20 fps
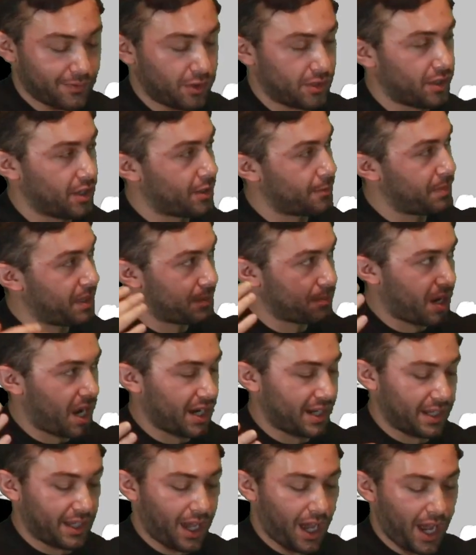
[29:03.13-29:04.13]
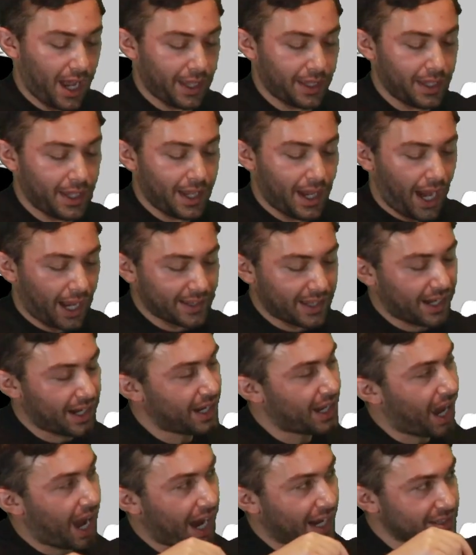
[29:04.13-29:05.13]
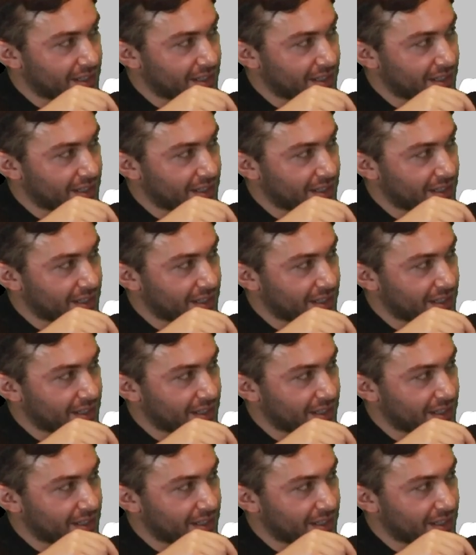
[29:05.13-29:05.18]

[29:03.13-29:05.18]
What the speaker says: another big body guy. And then a guy in